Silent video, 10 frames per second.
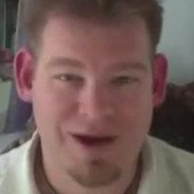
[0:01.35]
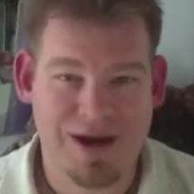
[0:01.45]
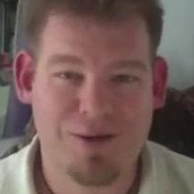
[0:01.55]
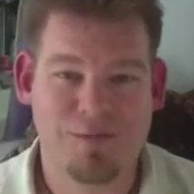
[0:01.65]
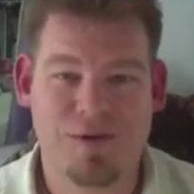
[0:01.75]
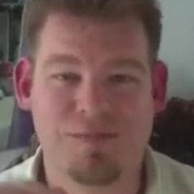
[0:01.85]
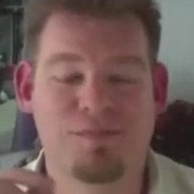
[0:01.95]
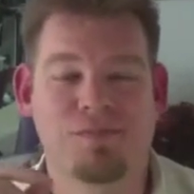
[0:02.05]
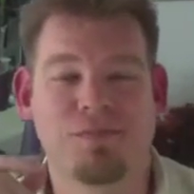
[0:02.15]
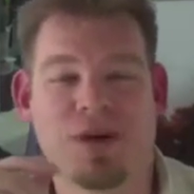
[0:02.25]
Hi everyone,
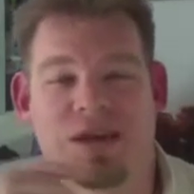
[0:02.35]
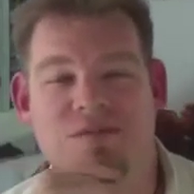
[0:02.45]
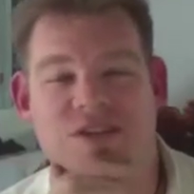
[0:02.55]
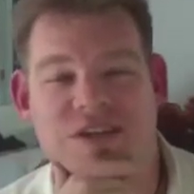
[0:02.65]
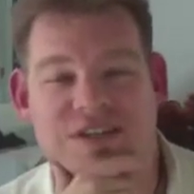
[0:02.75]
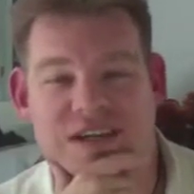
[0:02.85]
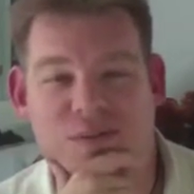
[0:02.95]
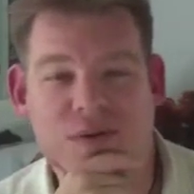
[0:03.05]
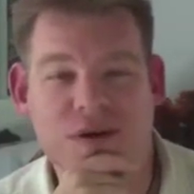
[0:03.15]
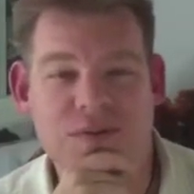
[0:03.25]
my name is Jay Sable.